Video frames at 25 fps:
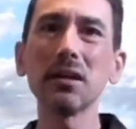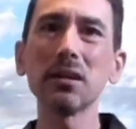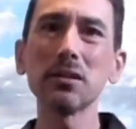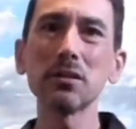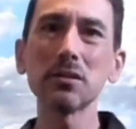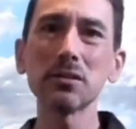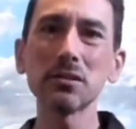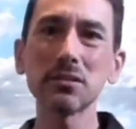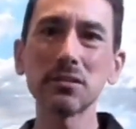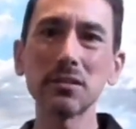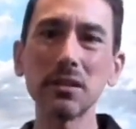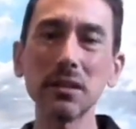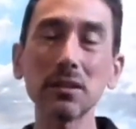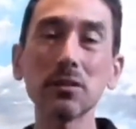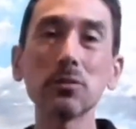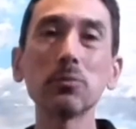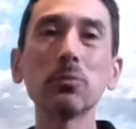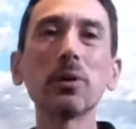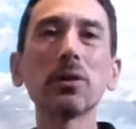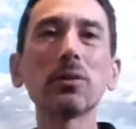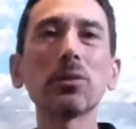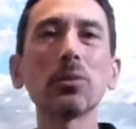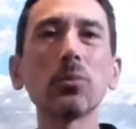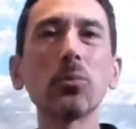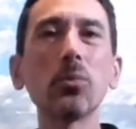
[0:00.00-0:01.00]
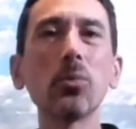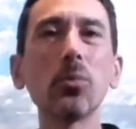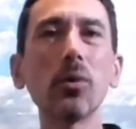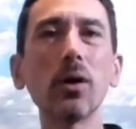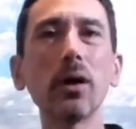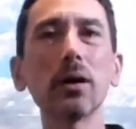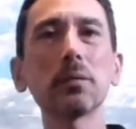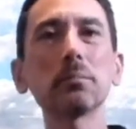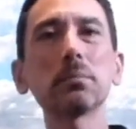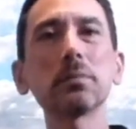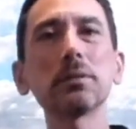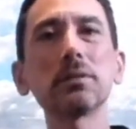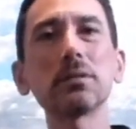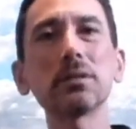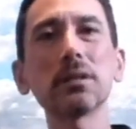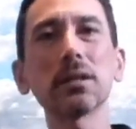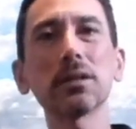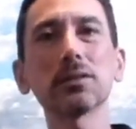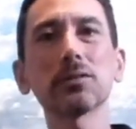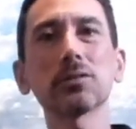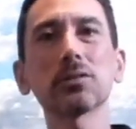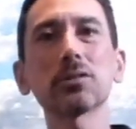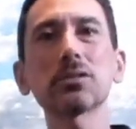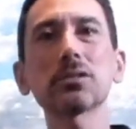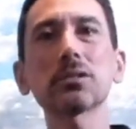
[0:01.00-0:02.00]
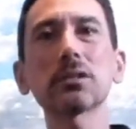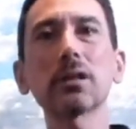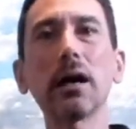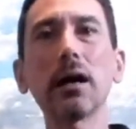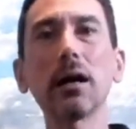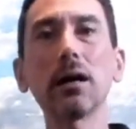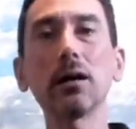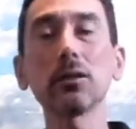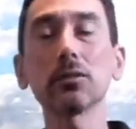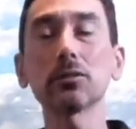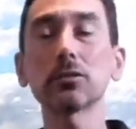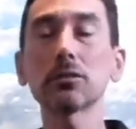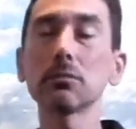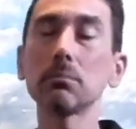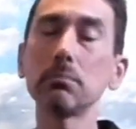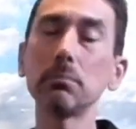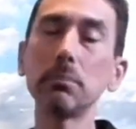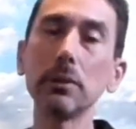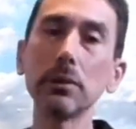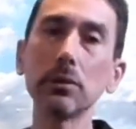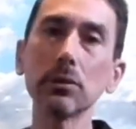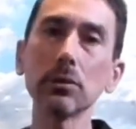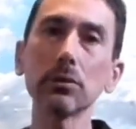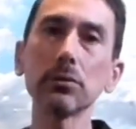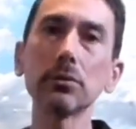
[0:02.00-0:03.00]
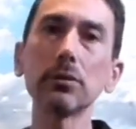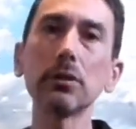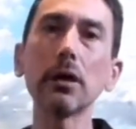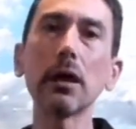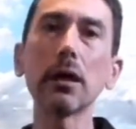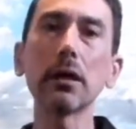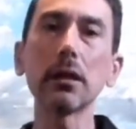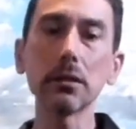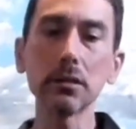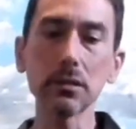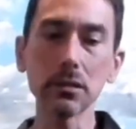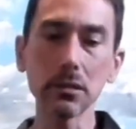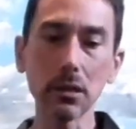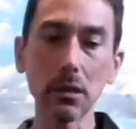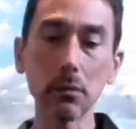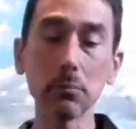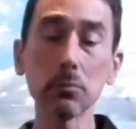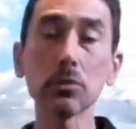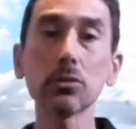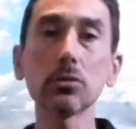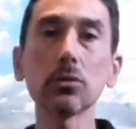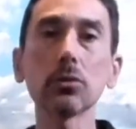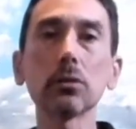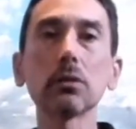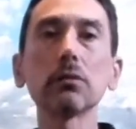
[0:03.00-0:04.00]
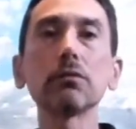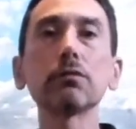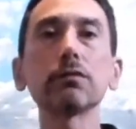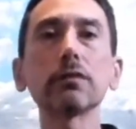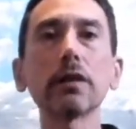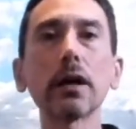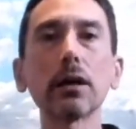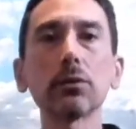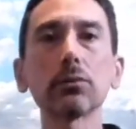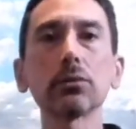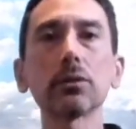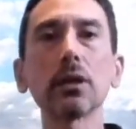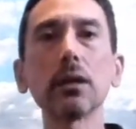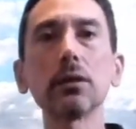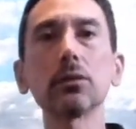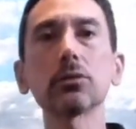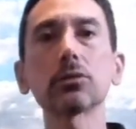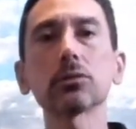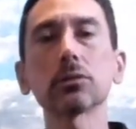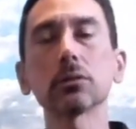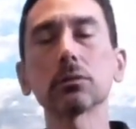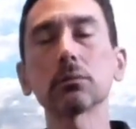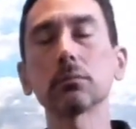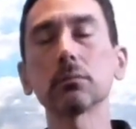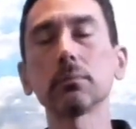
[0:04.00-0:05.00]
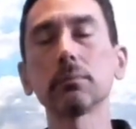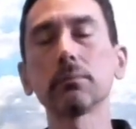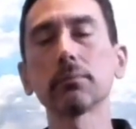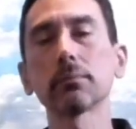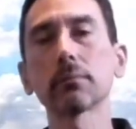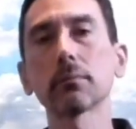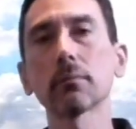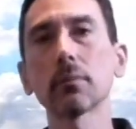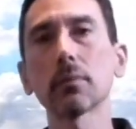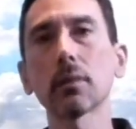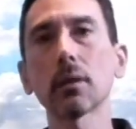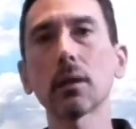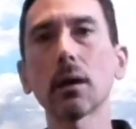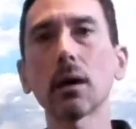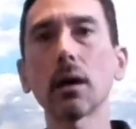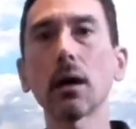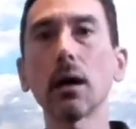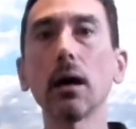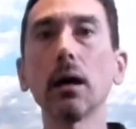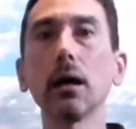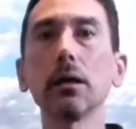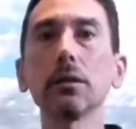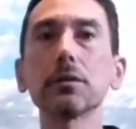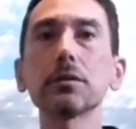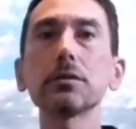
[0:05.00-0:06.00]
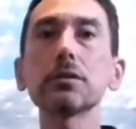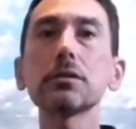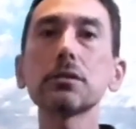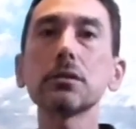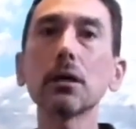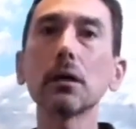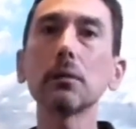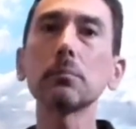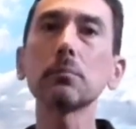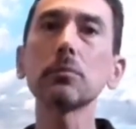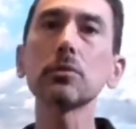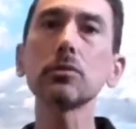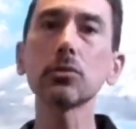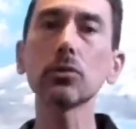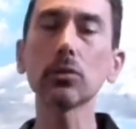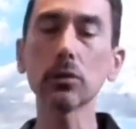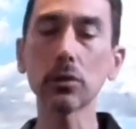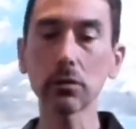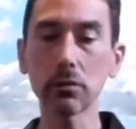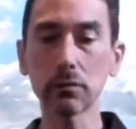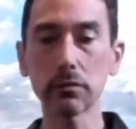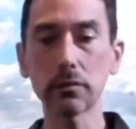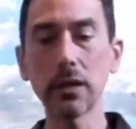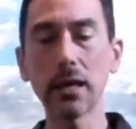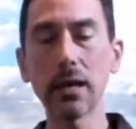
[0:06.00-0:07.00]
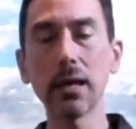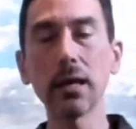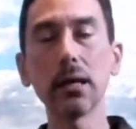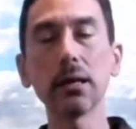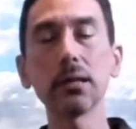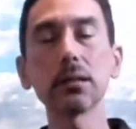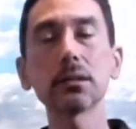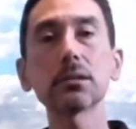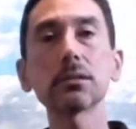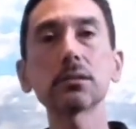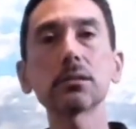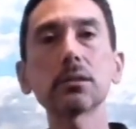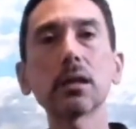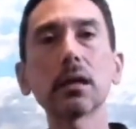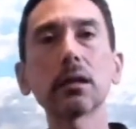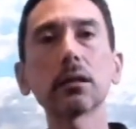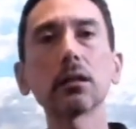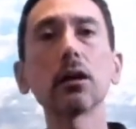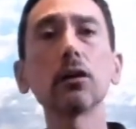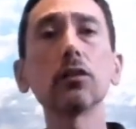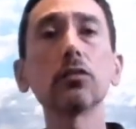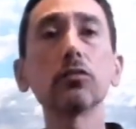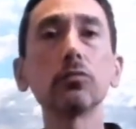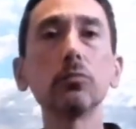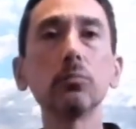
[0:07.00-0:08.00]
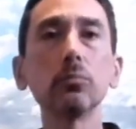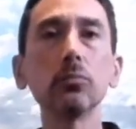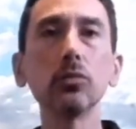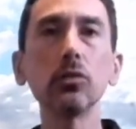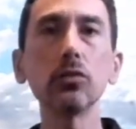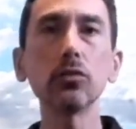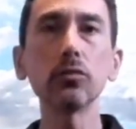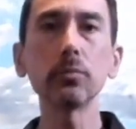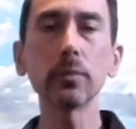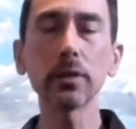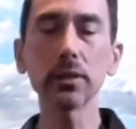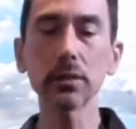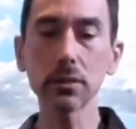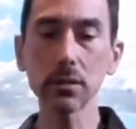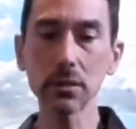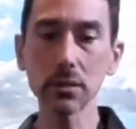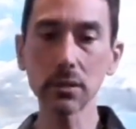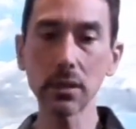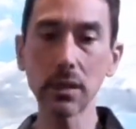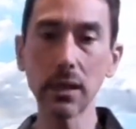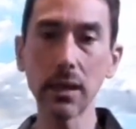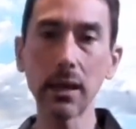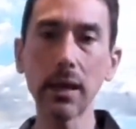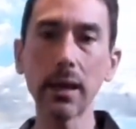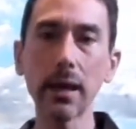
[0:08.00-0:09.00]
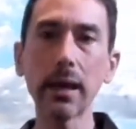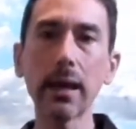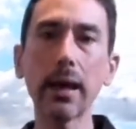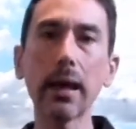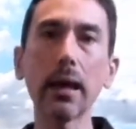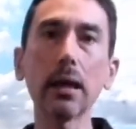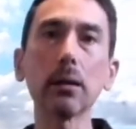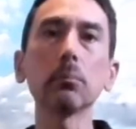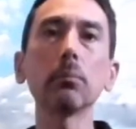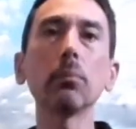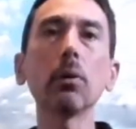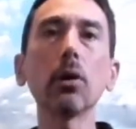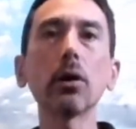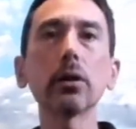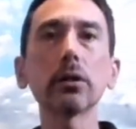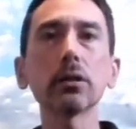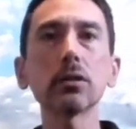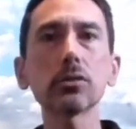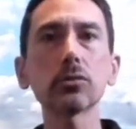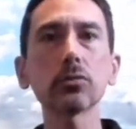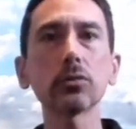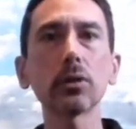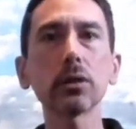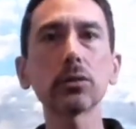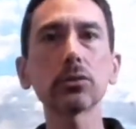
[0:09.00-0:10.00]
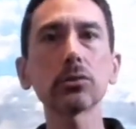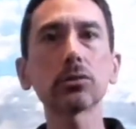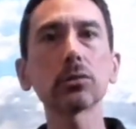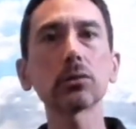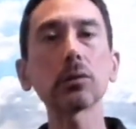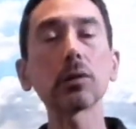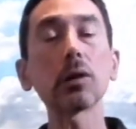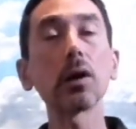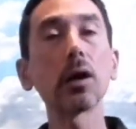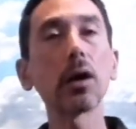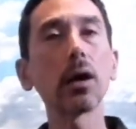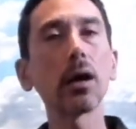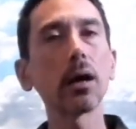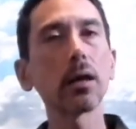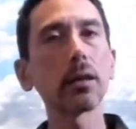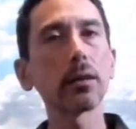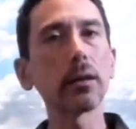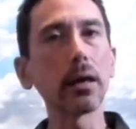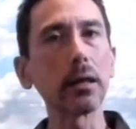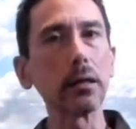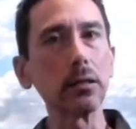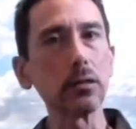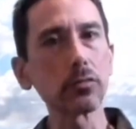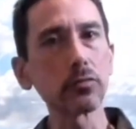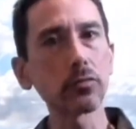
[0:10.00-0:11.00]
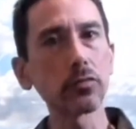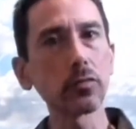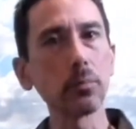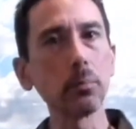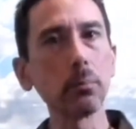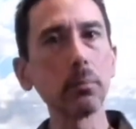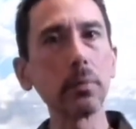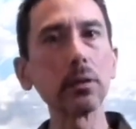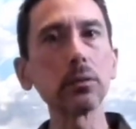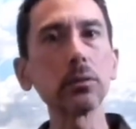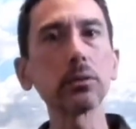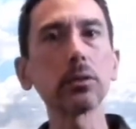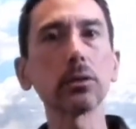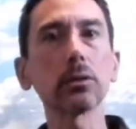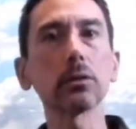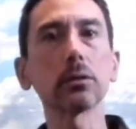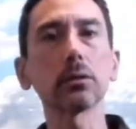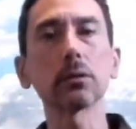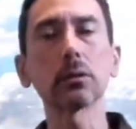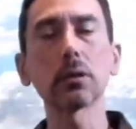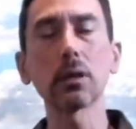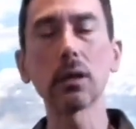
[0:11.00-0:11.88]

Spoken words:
Stick with one particular style to build some sort of foundation, some sort of set of movements and body structure that is familiar.